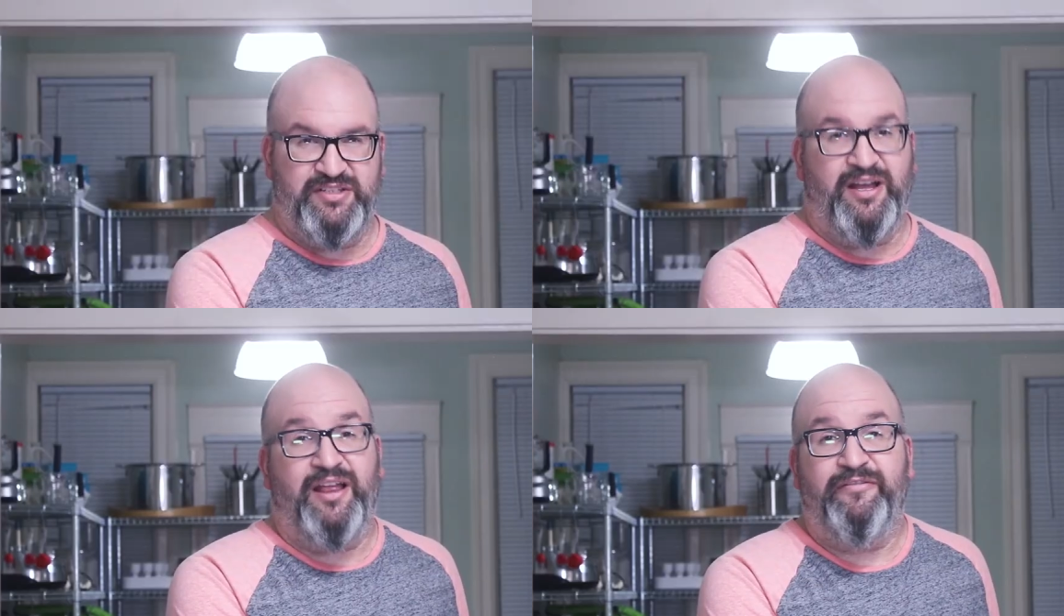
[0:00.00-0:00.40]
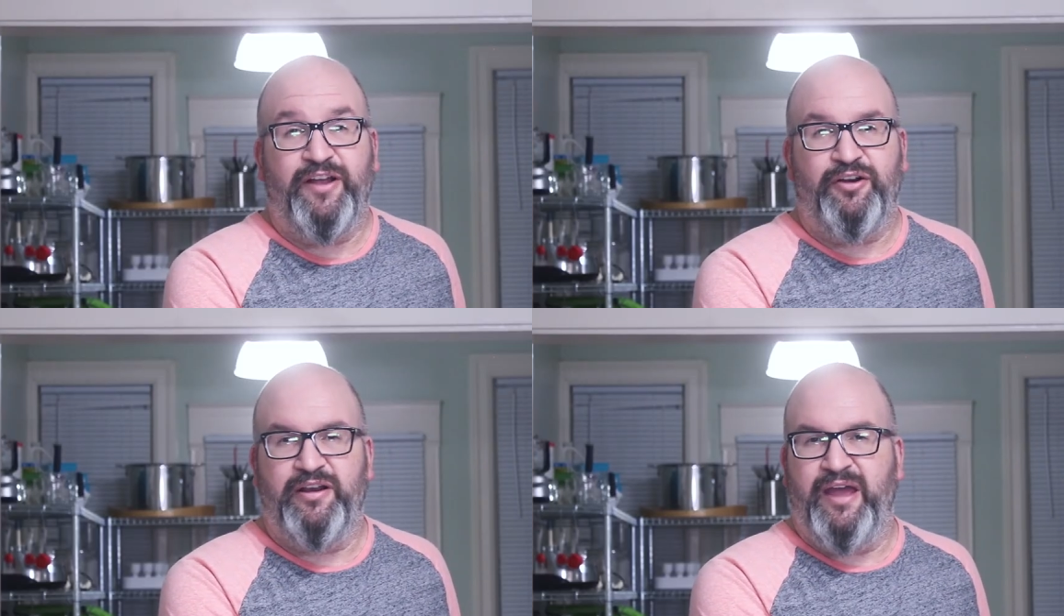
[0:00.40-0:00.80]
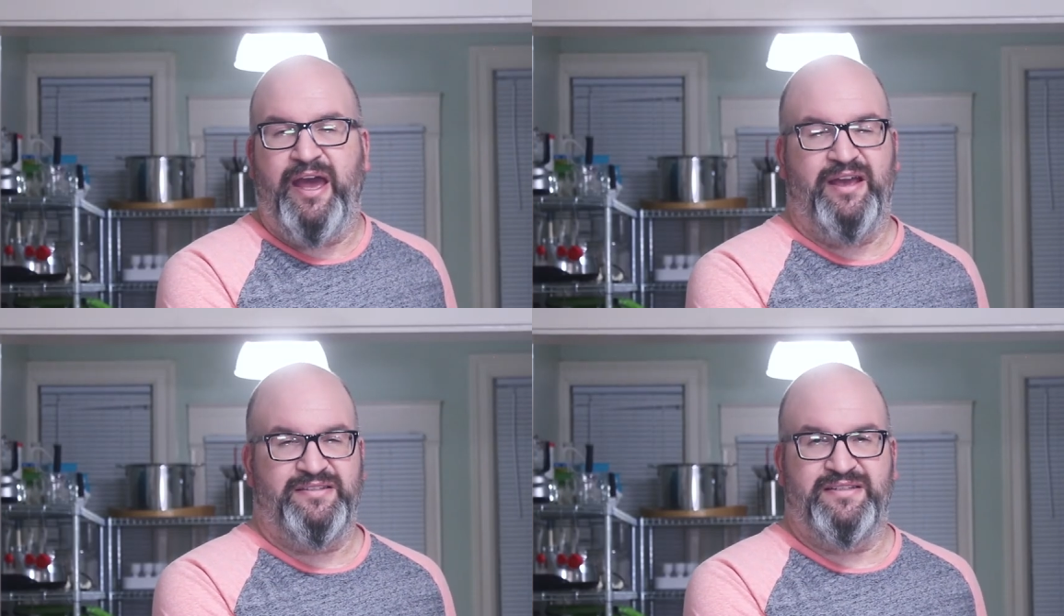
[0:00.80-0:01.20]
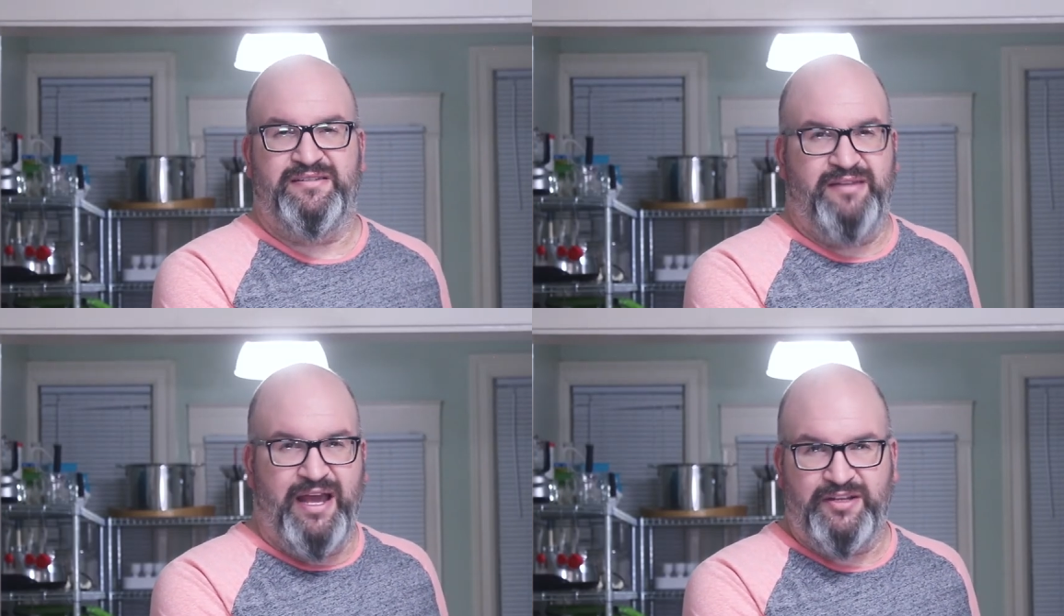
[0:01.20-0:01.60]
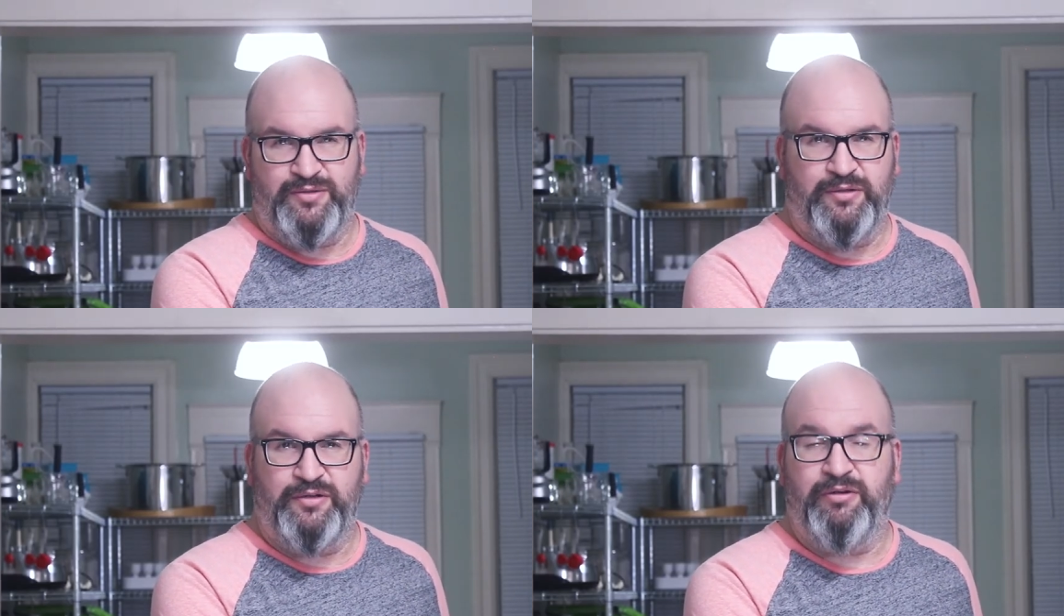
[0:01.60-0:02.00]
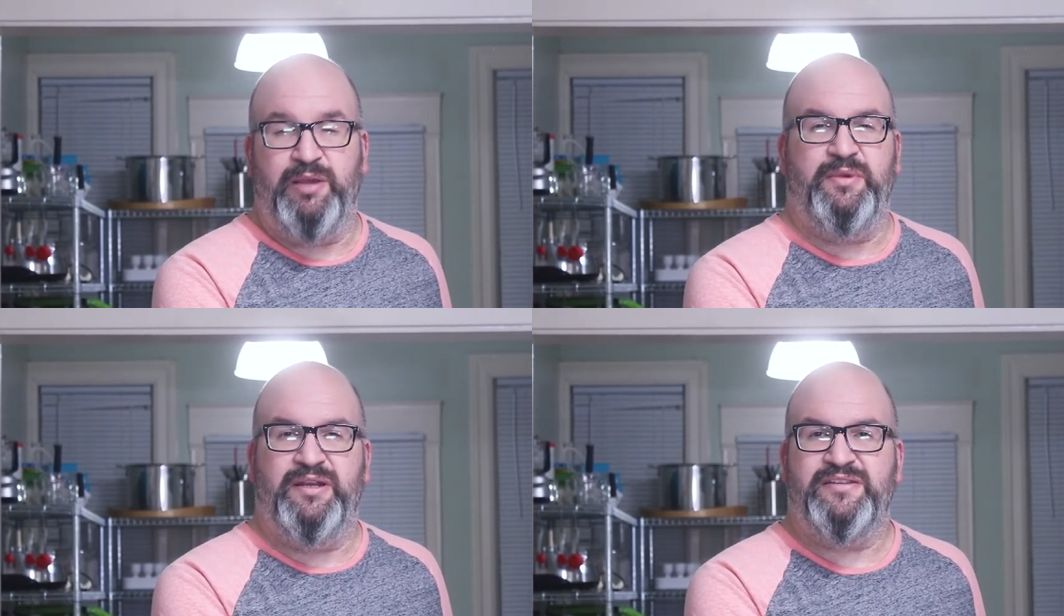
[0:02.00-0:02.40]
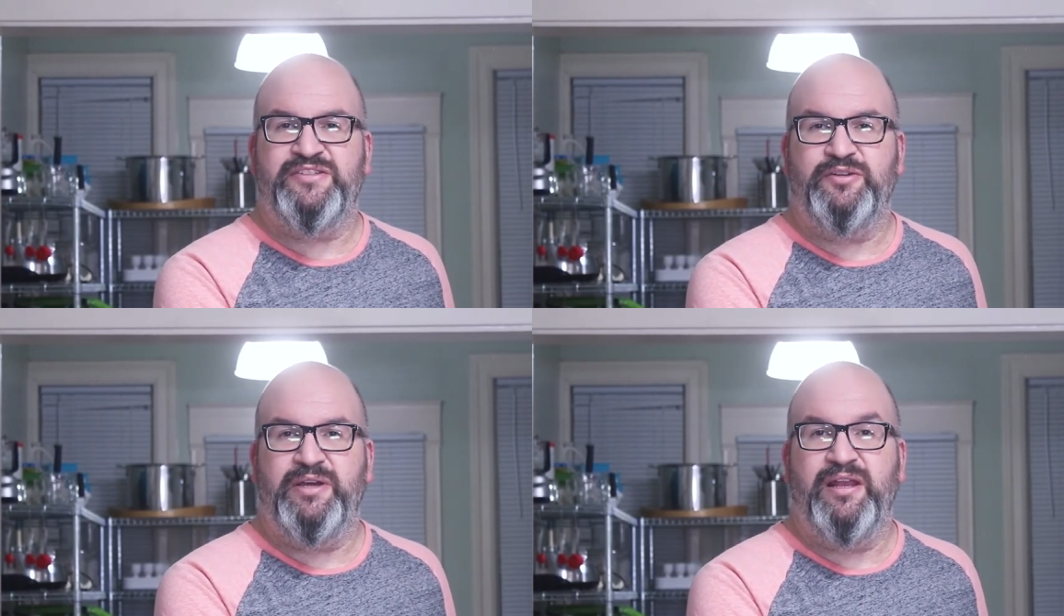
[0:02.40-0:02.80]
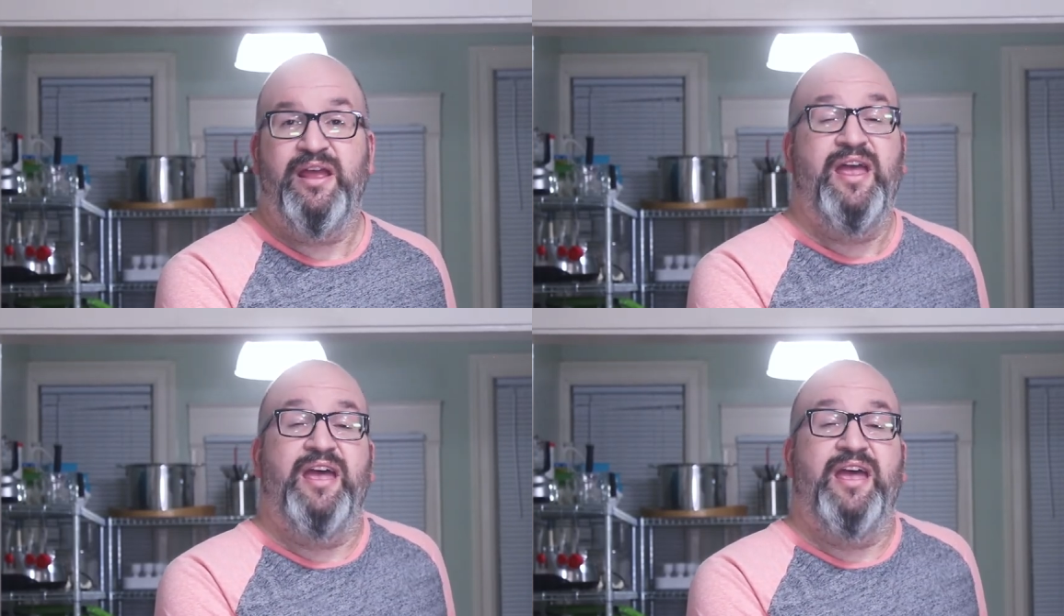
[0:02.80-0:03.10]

is cauliflower has this natural creaminess to it.